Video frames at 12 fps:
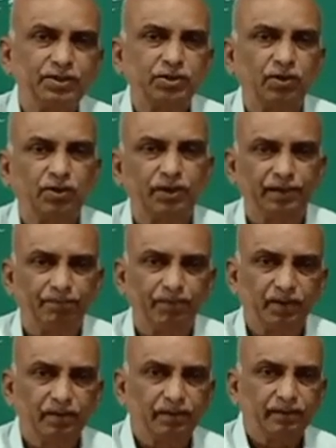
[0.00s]
short,
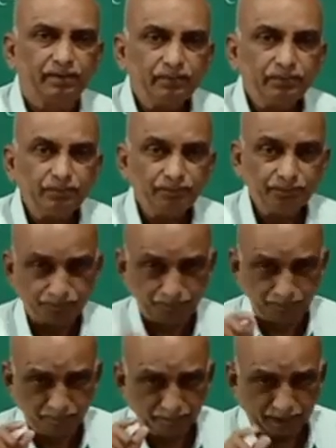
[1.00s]

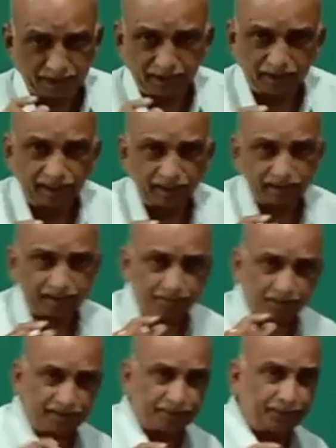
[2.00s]
but they are
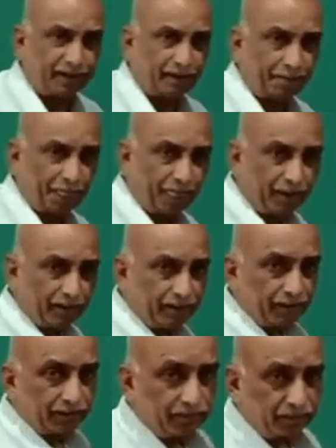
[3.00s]
specific
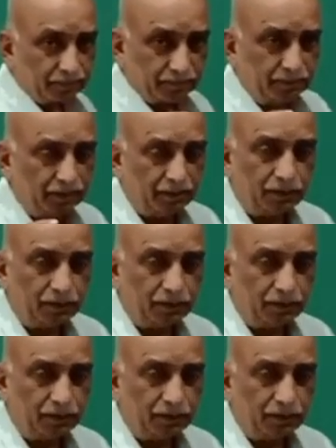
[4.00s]
to